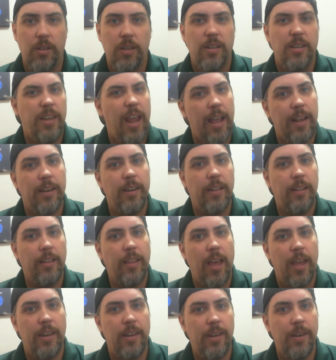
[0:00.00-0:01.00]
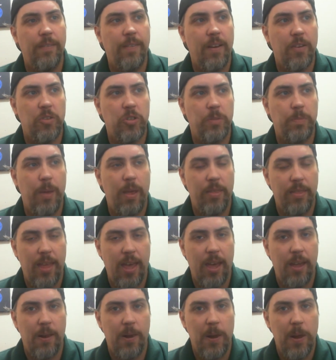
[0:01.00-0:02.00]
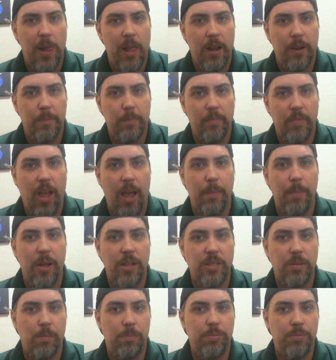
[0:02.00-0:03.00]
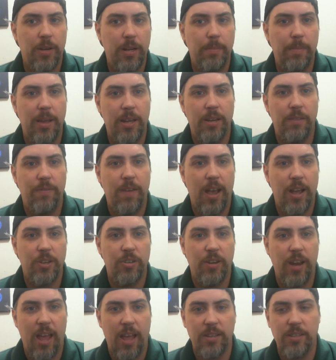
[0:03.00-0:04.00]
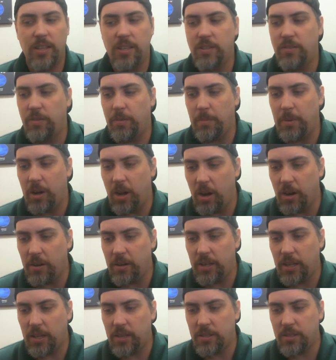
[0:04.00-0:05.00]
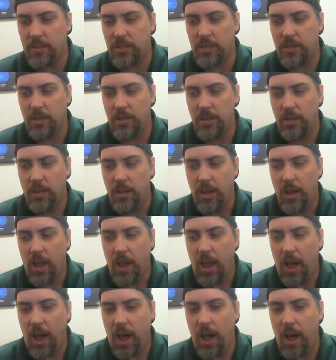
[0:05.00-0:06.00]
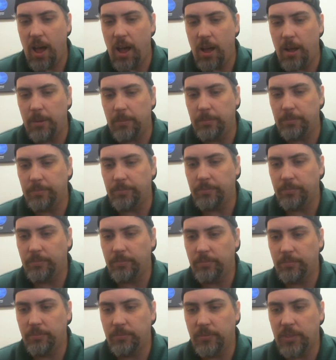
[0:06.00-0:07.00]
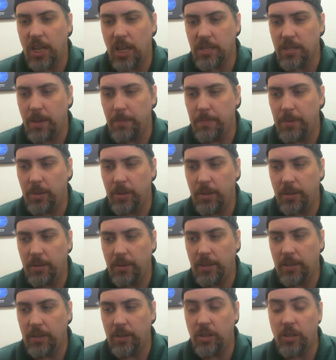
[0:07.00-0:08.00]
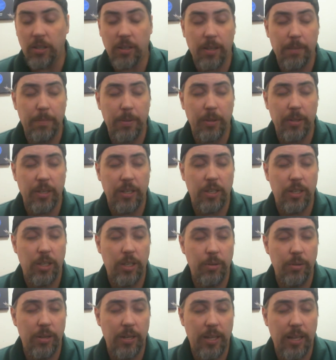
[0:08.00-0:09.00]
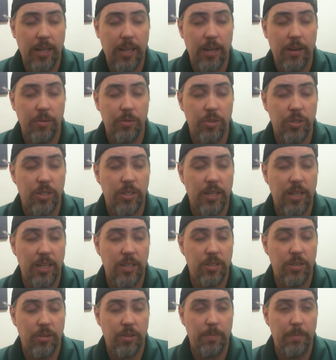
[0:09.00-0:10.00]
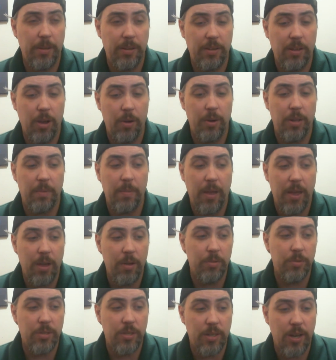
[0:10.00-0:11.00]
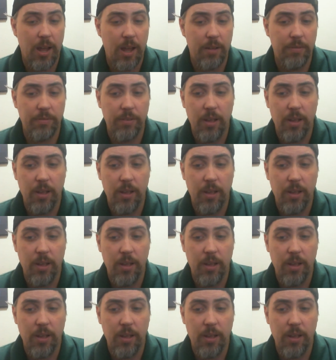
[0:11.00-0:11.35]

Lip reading: Technically, I didn't even have to spend that. I bought some pre-manufactured assets from an artist because I'm currently building in Unity, and it was just easier than me coding my own stuff.